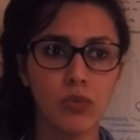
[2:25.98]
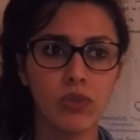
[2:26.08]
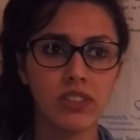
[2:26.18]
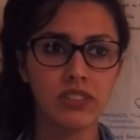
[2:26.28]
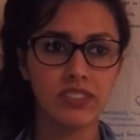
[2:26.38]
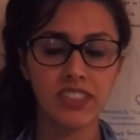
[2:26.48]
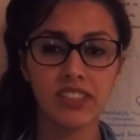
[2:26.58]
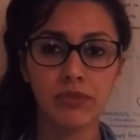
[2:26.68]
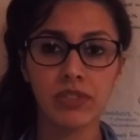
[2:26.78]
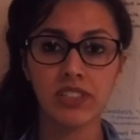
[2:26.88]
will
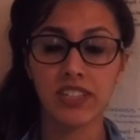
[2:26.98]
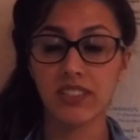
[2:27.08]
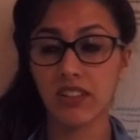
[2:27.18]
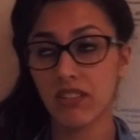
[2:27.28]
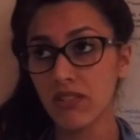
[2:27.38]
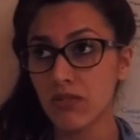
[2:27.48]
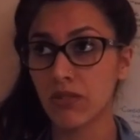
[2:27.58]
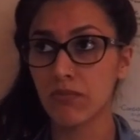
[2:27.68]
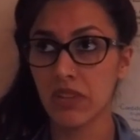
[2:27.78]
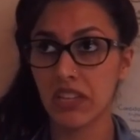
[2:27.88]
suddenly realize that, oh,
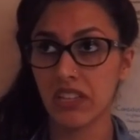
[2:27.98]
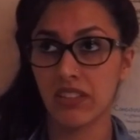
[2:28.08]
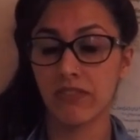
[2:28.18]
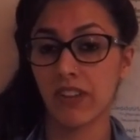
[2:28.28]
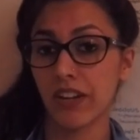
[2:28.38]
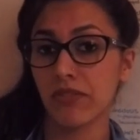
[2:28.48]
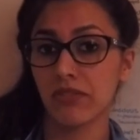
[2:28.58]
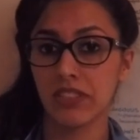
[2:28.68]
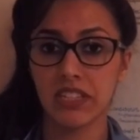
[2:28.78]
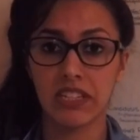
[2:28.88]
I'm making
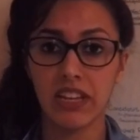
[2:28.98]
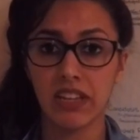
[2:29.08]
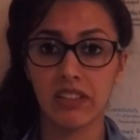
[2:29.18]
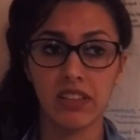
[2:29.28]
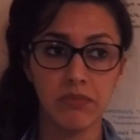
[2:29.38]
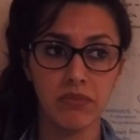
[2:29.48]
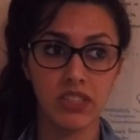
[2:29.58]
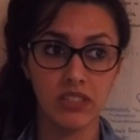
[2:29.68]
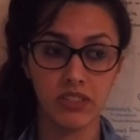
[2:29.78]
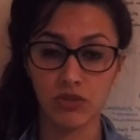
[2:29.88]
viral DNA, let
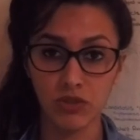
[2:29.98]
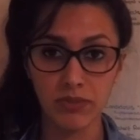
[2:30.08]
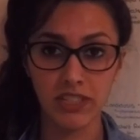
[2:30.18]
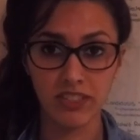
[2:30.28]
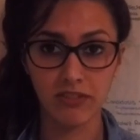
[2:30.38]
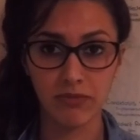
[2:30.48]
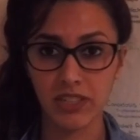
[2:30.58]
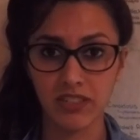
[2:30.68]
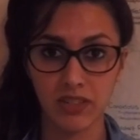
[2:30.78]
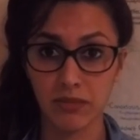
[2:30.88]
me destroy myself
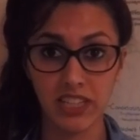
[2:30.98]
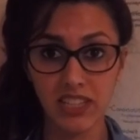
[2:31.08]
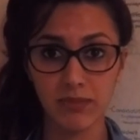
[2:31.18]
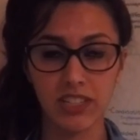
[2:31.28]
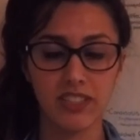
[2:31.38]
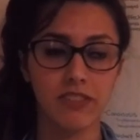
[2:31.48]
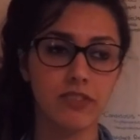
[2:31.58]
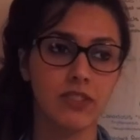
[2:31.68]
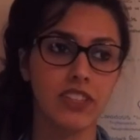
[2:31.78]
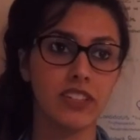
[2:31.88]
because I'm killing myself.
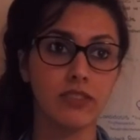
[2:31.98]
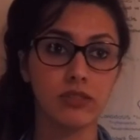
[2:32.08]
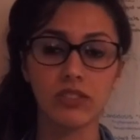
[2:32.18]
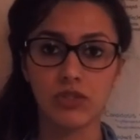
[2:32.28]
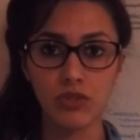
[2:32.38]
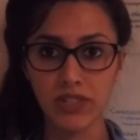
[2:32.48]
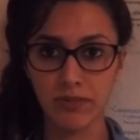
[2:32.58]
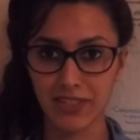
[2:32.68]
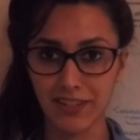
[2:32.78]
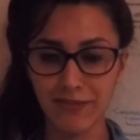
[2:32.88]
So then he will destroy
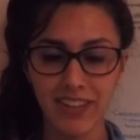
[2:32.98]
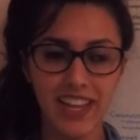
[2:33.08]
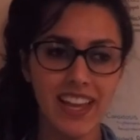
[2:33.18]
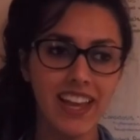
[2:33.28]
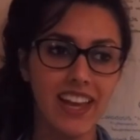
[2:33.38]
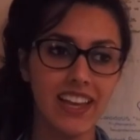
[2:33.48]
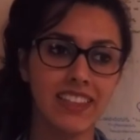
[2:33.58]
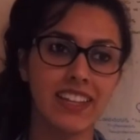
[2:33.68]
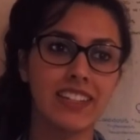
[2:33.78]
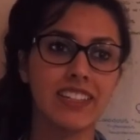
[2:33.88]
himself,
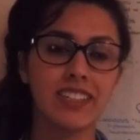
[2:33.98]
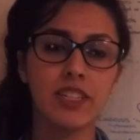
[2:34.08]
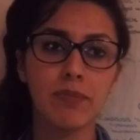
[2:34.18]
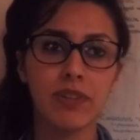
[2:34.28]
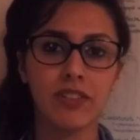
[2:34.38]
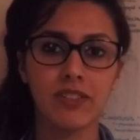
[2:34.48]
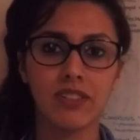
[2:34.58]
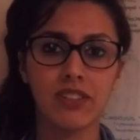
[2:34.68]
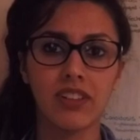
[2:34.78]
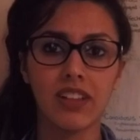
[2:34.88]
and then a
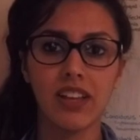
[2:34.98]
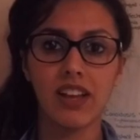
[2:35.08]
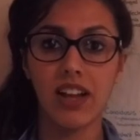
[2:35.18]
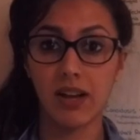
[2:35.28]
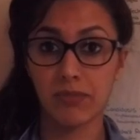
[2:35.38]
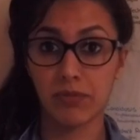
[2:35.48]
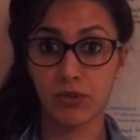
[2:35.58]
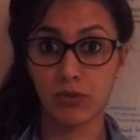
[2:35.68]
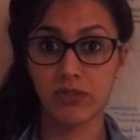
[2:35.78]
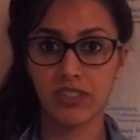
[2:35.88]
typical
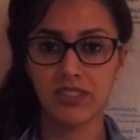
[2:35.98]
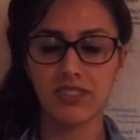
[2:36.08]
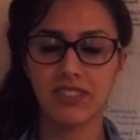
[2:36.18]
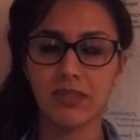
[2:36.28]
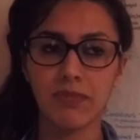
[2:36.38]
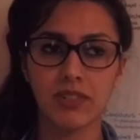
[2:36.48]
apoptosis,